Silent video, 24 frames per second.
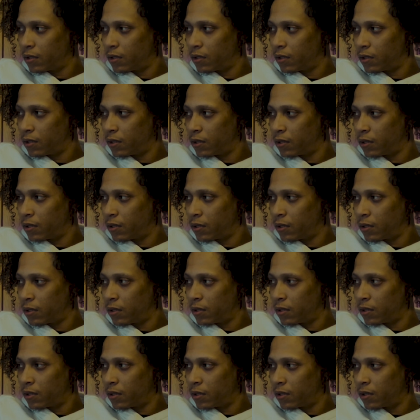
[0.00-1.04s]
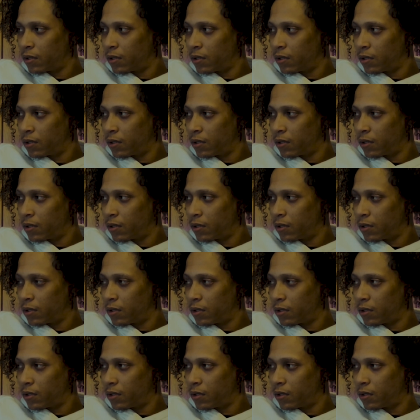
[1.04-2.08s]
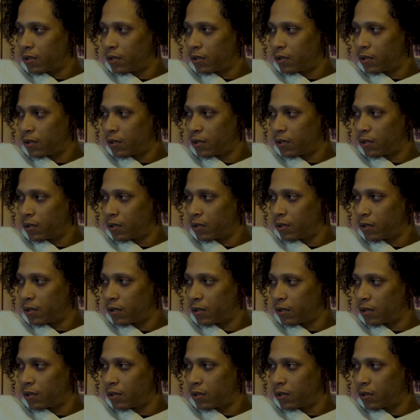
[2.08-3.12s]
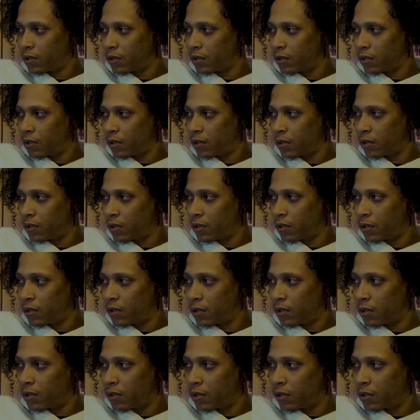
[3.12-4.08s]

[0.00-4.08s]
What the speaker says: (not speaking)